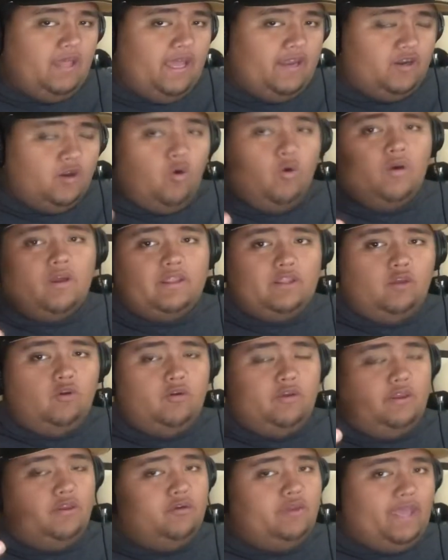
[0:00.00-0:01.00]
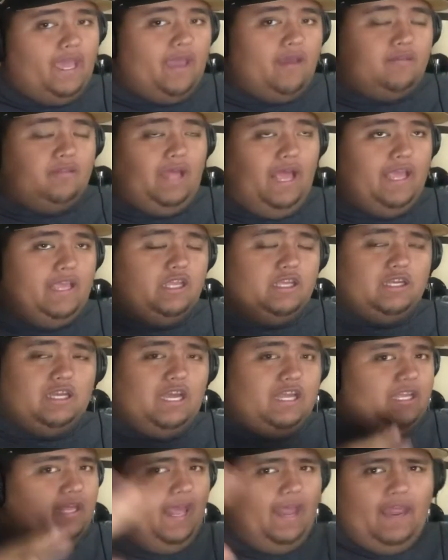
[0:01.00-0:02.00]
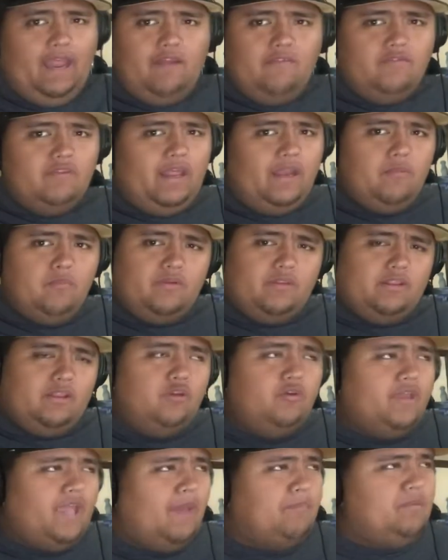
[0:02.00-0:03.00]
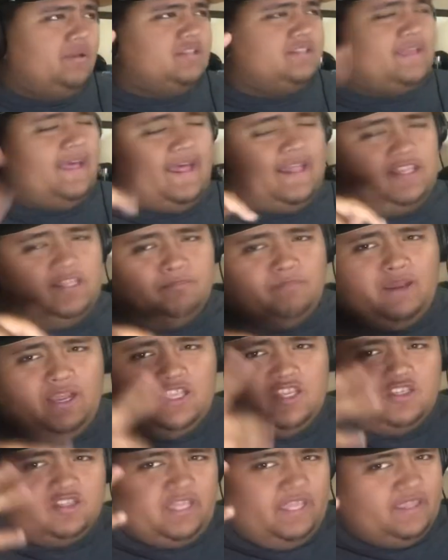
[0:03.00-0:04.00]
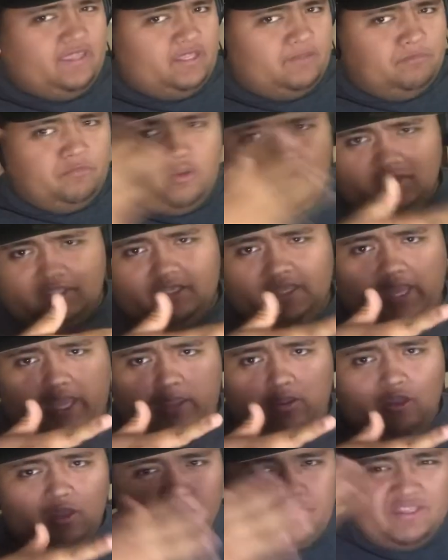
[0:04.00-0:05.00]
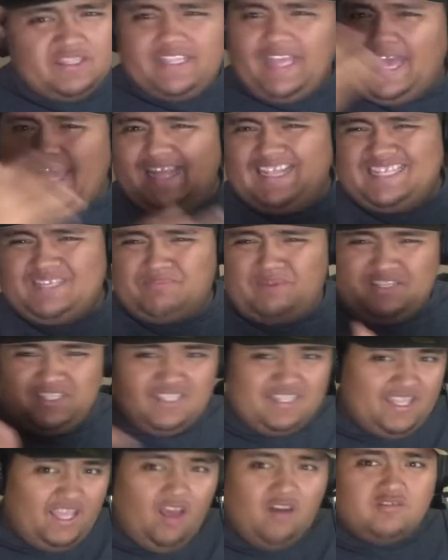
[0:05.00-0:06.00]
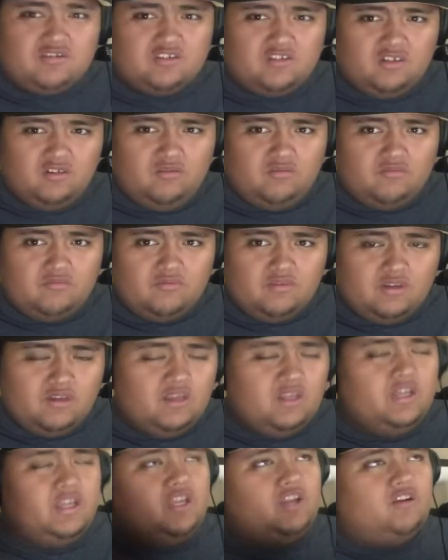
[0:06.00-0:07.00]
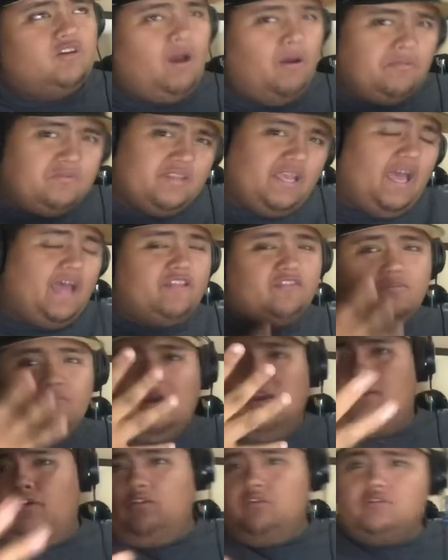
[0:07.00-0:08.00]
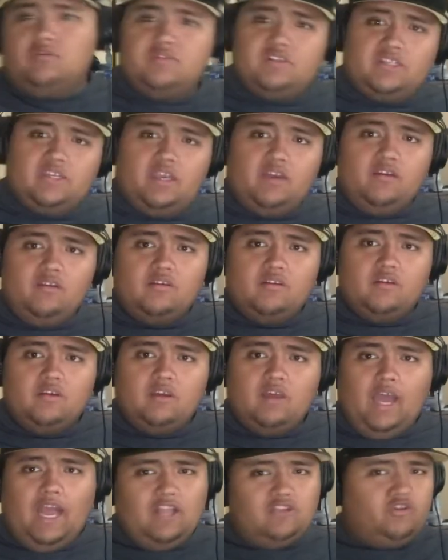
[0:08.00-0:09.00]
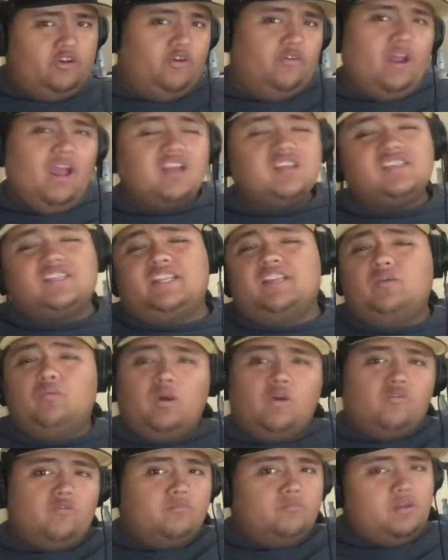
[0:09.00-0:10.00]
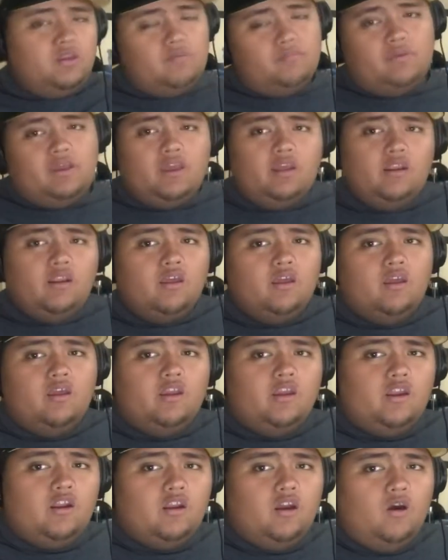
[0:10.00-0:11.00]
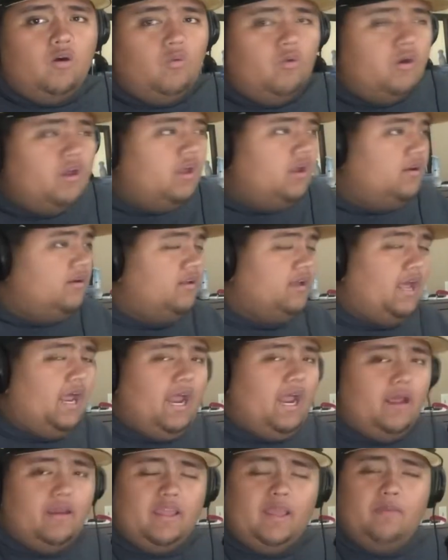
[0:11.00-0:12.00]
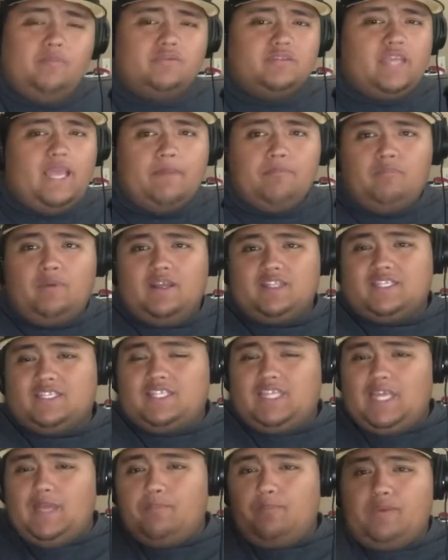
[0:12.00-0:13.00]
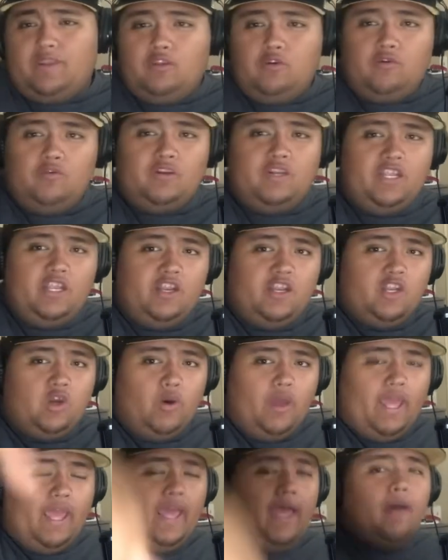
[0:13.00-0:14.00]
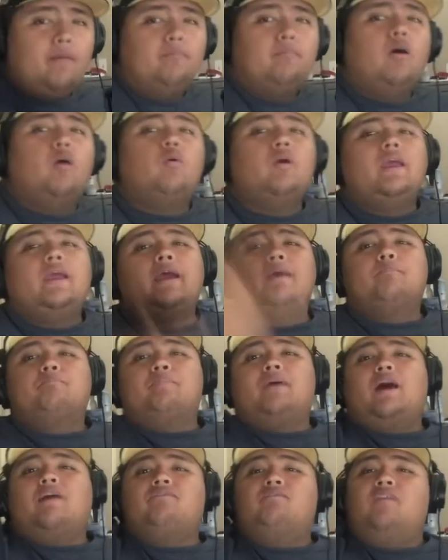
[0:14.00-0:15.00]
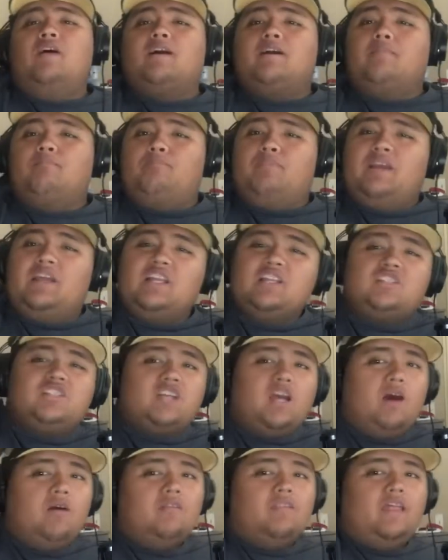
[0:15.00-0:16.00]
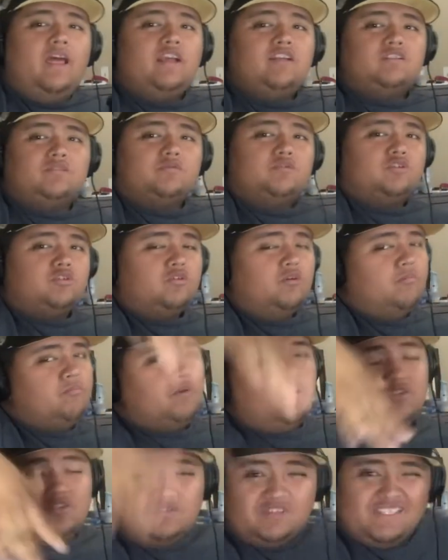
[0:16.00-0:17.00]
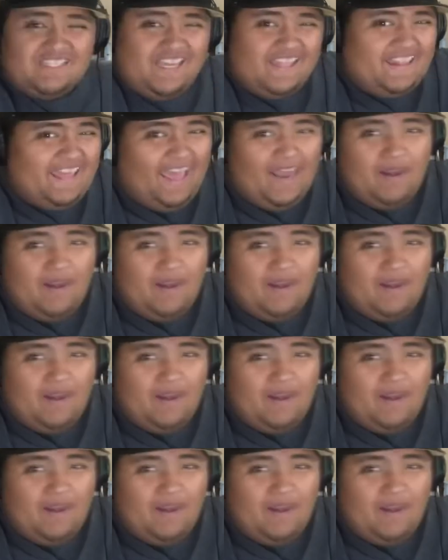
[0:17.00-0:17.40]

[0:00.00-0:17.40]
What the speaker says: no, you can't, like, anyway, you can't be talented by just, like, the music, game. You can be talented by something else, too. You know, I'm talented with my YouTube shit. I tried rap shit, it didn't work for me, man. You know, like, I keep saying, but the clip, you don't need no ammo. Man, fuck a bitch, I would like some sumo, some shit